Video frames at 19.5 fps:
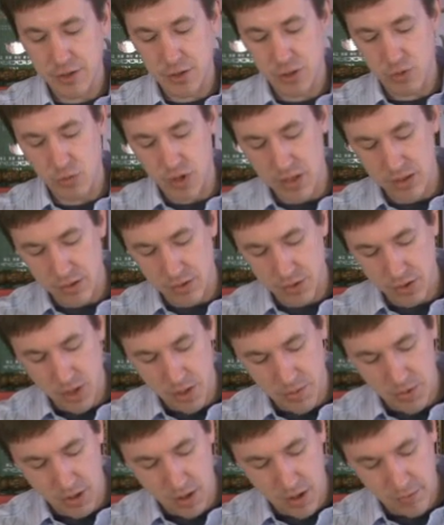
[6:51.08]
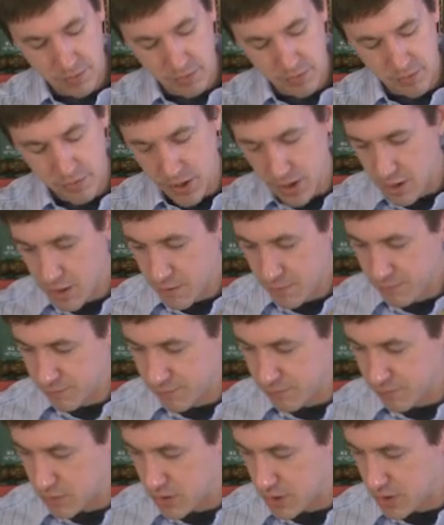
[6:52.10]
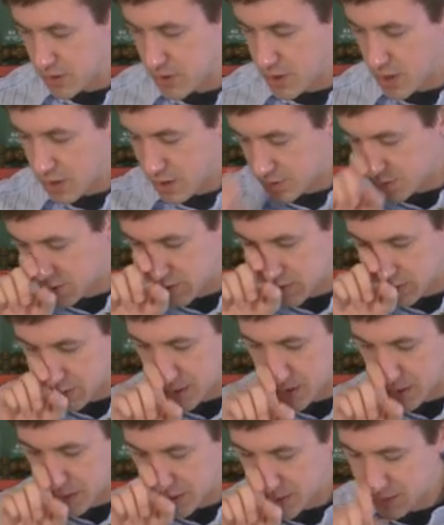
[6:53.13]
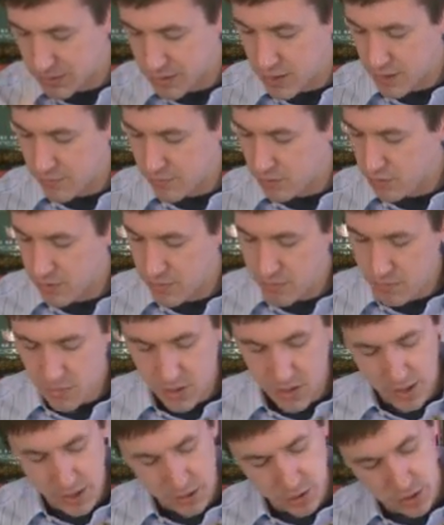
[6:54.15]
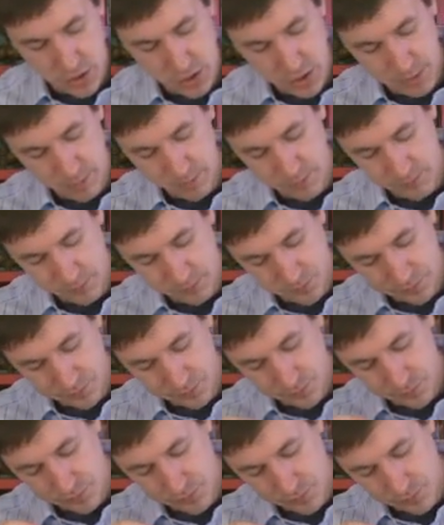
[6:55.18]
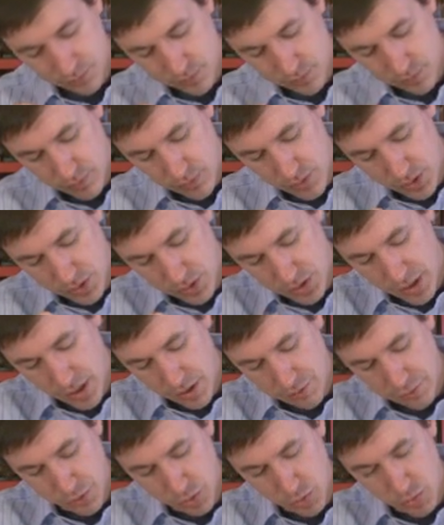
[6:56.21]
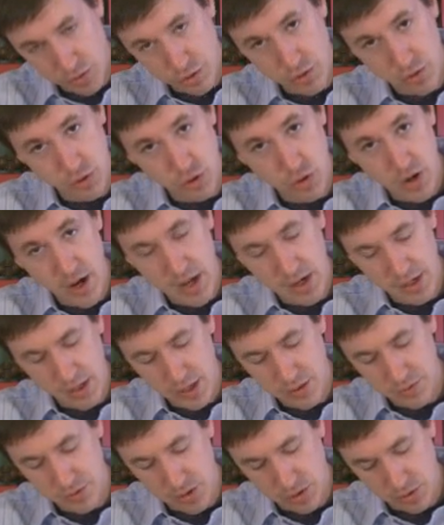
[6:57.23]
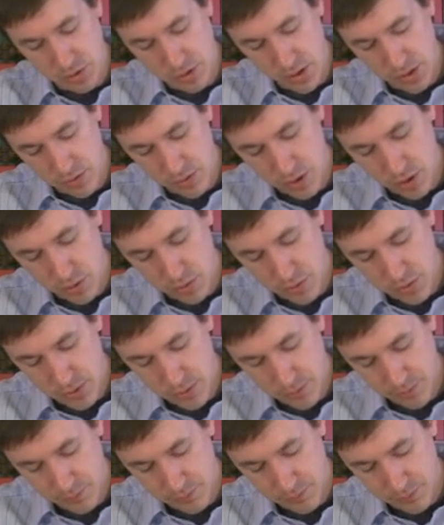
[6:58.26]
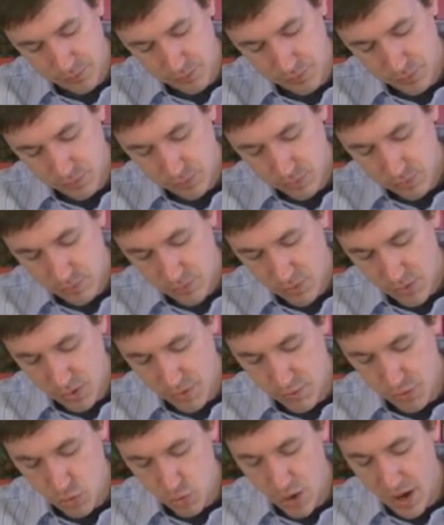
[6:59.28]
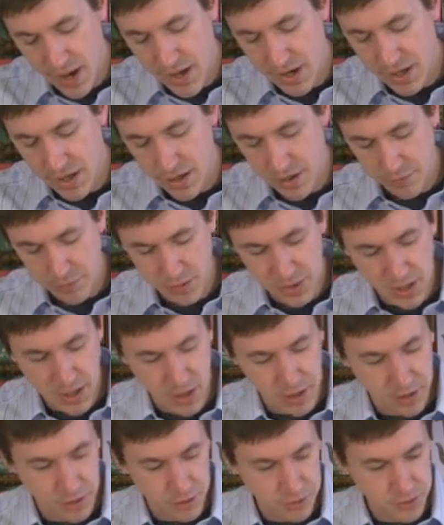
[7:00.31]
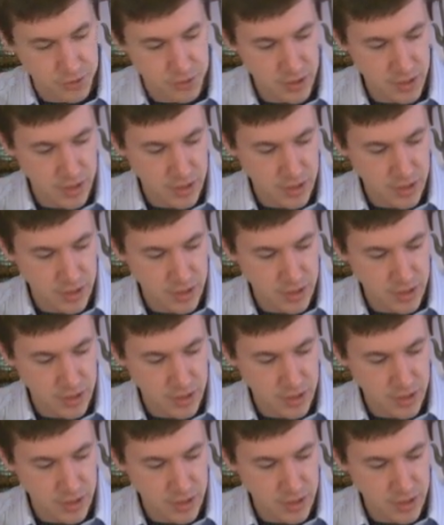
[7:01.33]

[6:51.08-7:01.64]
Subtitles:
sweetness coming off of there, but not very much. Get a few of the dry leaves and look at those. Variety of colors.